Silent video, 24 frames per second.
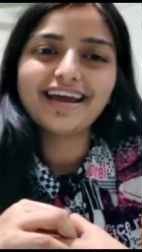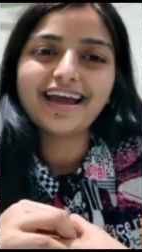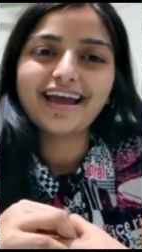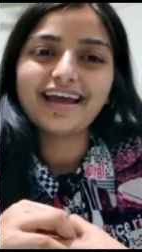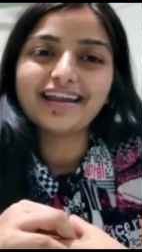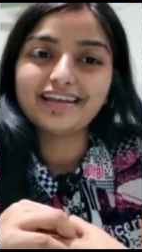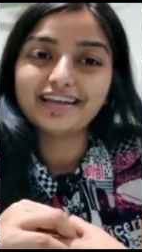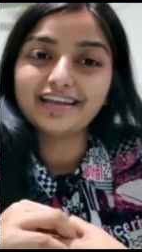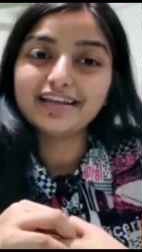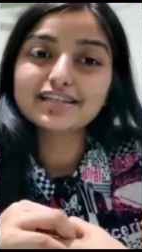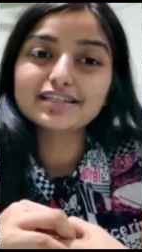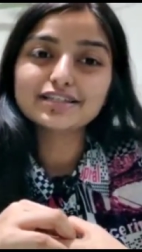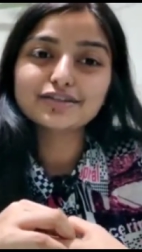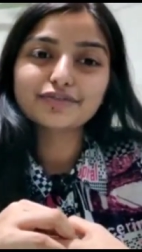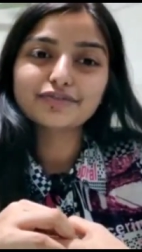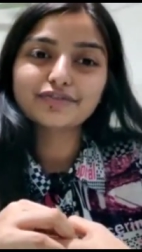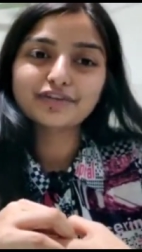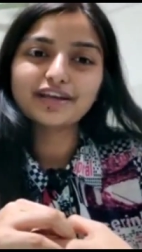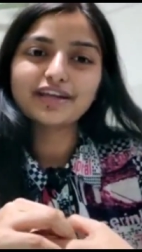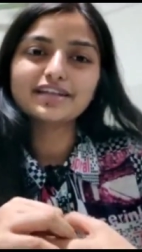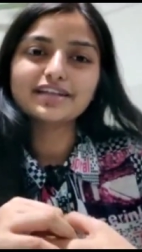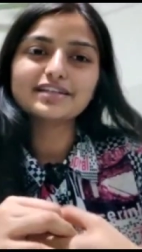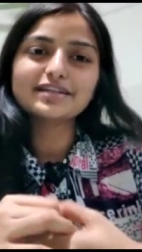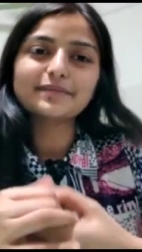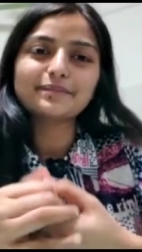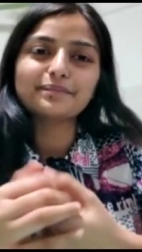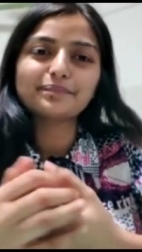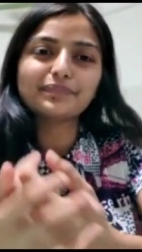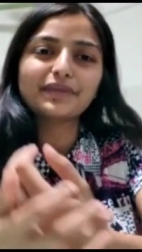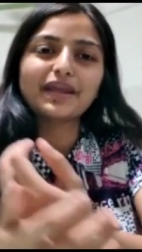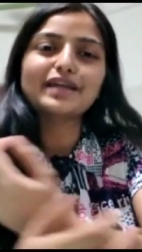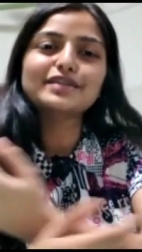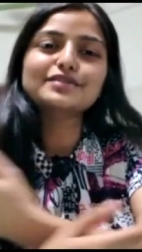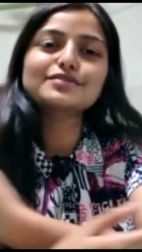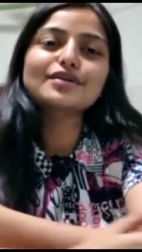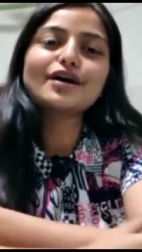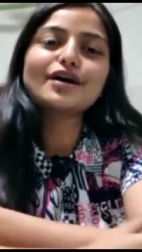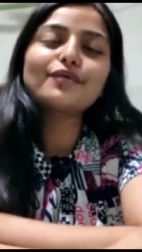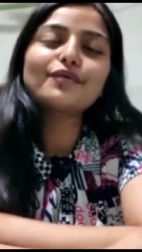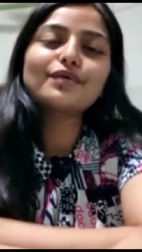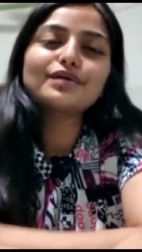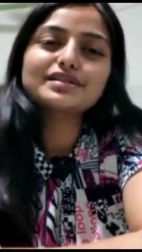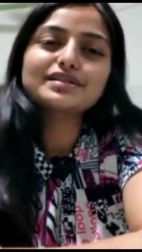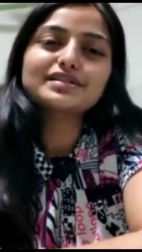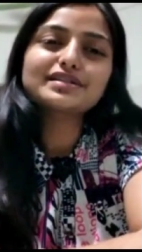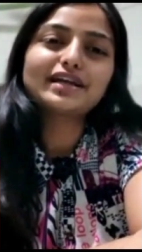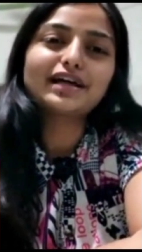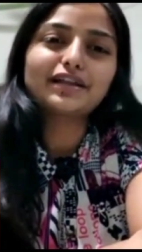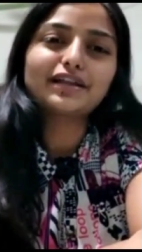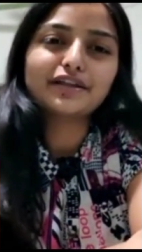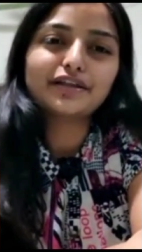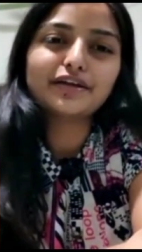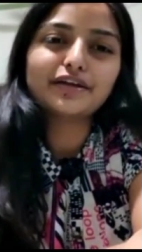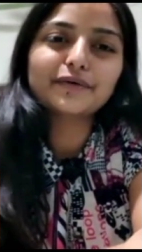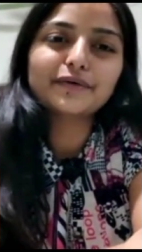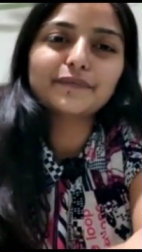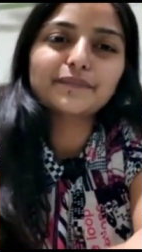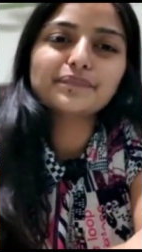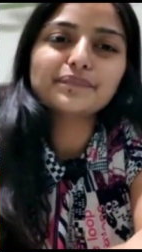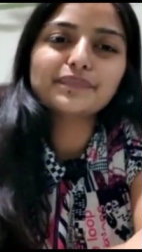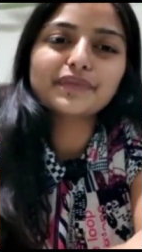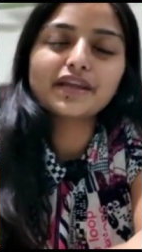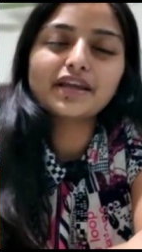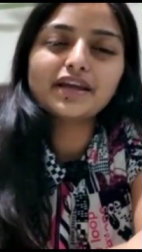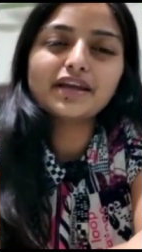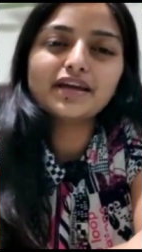And he is freed. And so I want to tell you